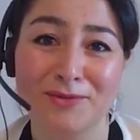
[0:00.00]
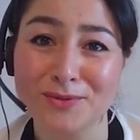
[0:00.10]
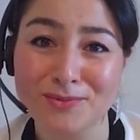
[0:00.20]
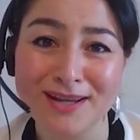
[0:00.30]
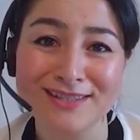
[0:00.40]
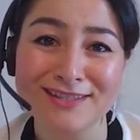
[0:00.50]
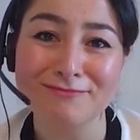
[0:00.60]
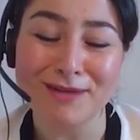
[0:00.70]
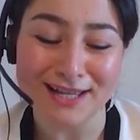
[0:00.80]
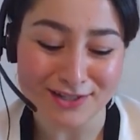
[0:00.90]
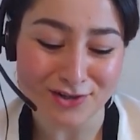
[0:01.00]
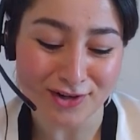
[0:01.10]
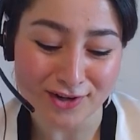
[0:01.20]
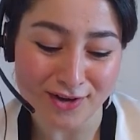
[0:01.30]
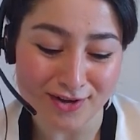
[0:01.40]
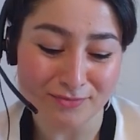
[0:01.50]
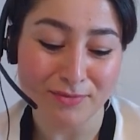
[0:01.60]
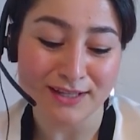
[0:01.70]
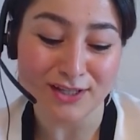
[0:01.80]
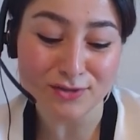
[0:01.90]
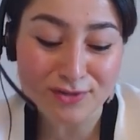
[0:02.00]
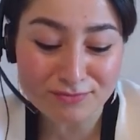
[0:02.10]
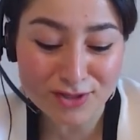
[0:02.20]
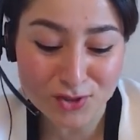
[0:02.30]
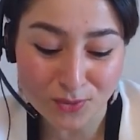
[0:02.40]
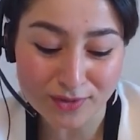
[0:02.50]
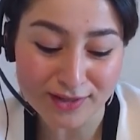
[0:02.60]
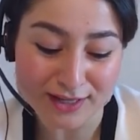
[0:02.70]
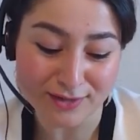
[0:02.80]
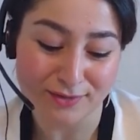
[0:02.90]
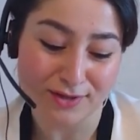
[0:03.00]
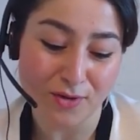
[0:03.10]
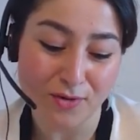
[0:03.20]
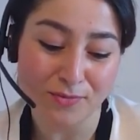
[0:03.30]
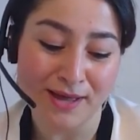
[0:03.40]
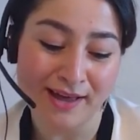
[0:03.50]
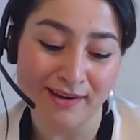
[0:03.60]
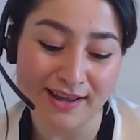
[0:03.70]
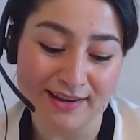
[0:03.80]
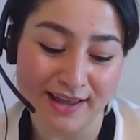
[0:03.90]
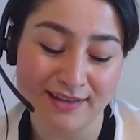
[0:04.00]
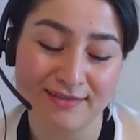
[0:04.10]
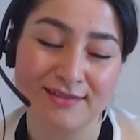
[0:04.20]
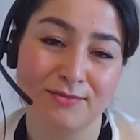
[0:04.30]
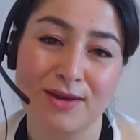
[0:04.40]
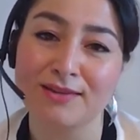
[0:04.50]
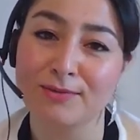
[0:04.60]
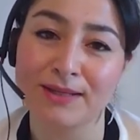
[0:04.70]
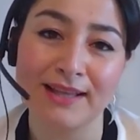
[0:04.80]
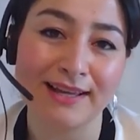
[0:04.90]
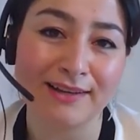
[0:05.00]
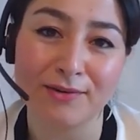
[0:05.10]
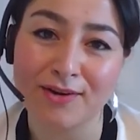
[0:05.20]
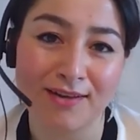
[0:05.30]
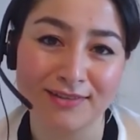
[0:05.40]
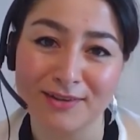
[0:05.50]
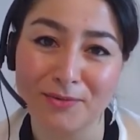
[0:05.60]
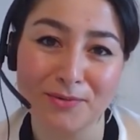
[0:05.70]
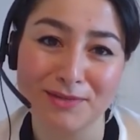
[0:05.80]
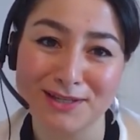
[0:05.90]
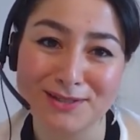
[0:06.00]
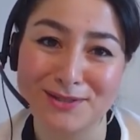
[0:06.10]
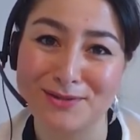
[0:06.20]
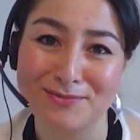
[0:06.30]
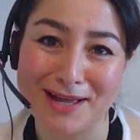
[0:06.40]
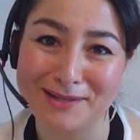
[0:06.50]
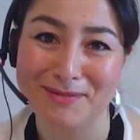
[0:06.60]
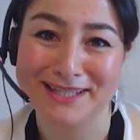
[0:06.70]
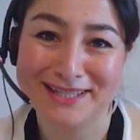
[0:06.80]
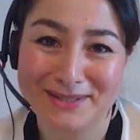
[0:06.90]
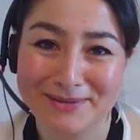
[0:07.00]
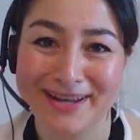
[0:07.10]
Those rites of passage are gone, but you can be sure that you'll know about it, and whether we like it or not, there will be a Zoom element to it.